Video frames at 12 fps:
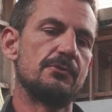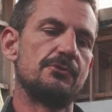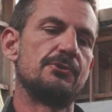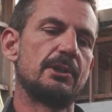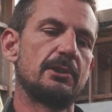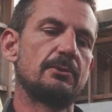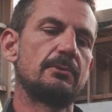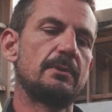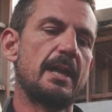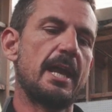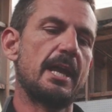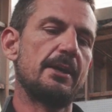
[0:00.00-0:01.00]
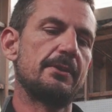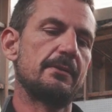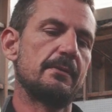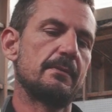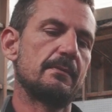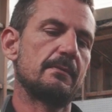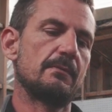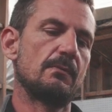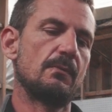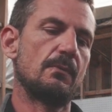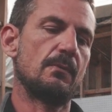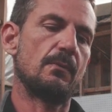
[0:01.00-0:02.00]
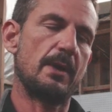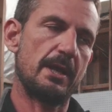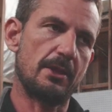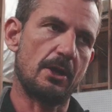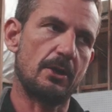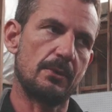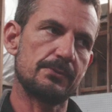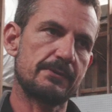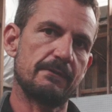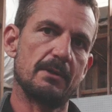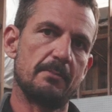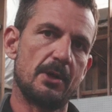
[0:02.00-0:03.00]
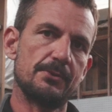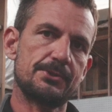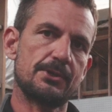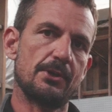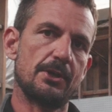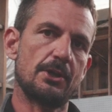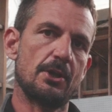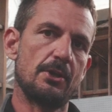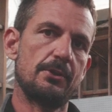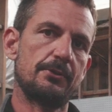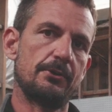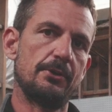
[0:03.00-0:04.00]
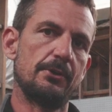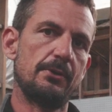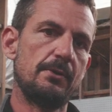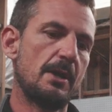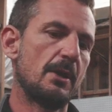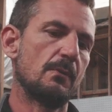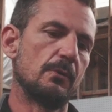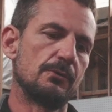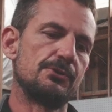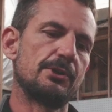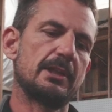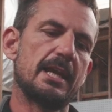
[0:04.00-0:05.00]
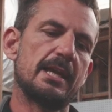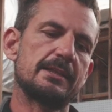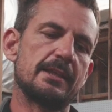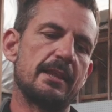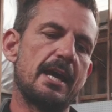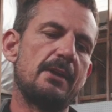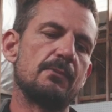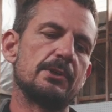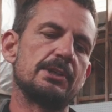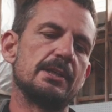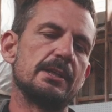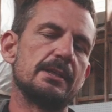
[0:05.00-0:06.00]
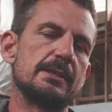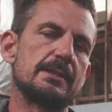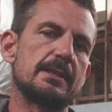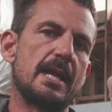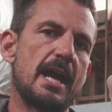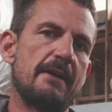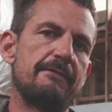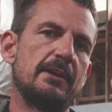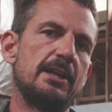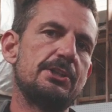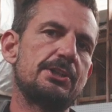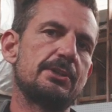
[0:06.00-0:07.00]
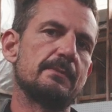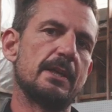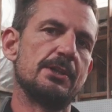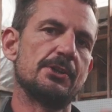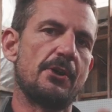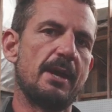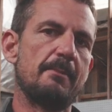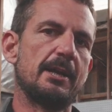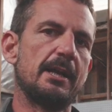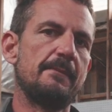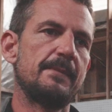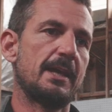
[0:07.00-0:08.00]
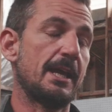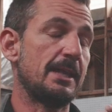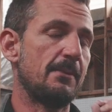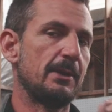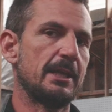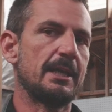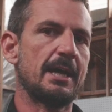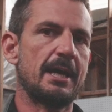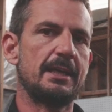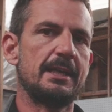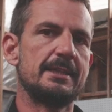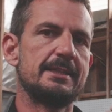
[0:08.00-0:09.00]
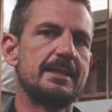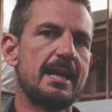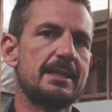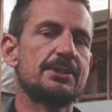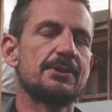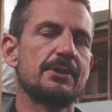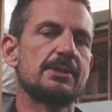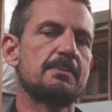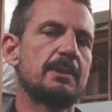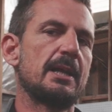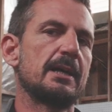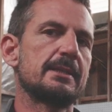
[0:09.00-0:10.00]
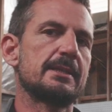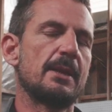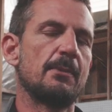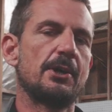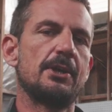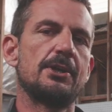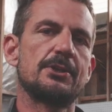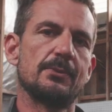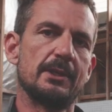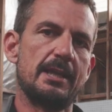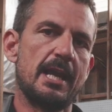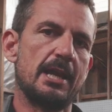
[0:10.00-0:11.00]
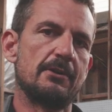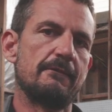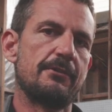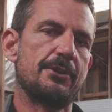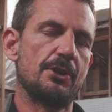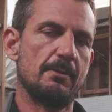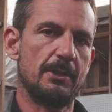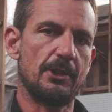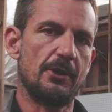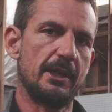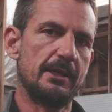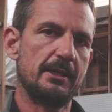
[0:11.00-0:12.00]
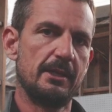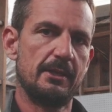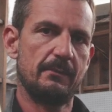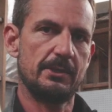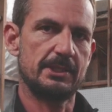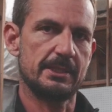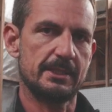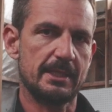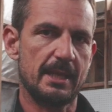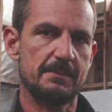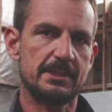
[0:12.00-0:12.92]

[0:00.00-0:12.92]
drill out where the holes for the bolts are going to go through. We'll drill out to that, which is 1/2 inch in diameter, and then we can cut exact size plugs, and we're going to do it out of Thermolite, which is the same